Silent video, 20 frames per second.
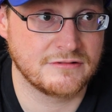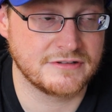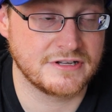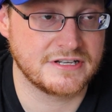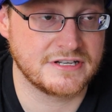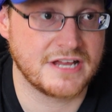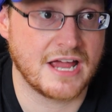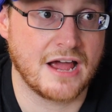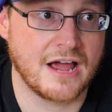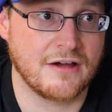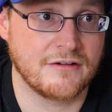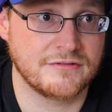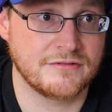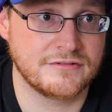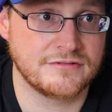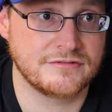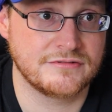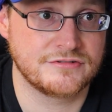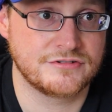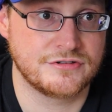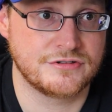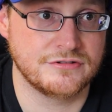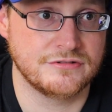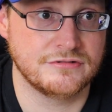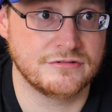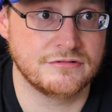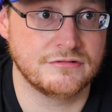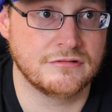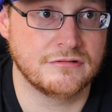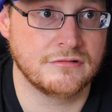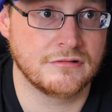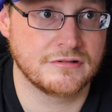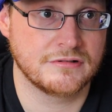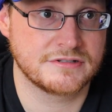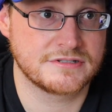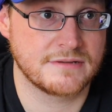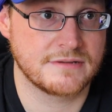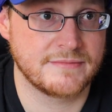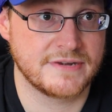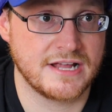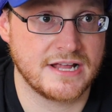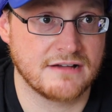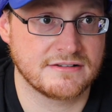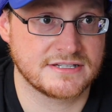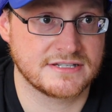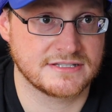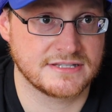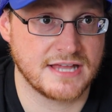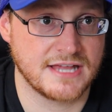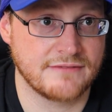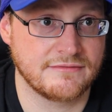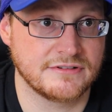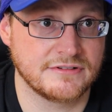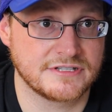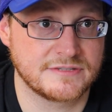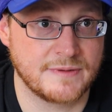it down to somebody else's level,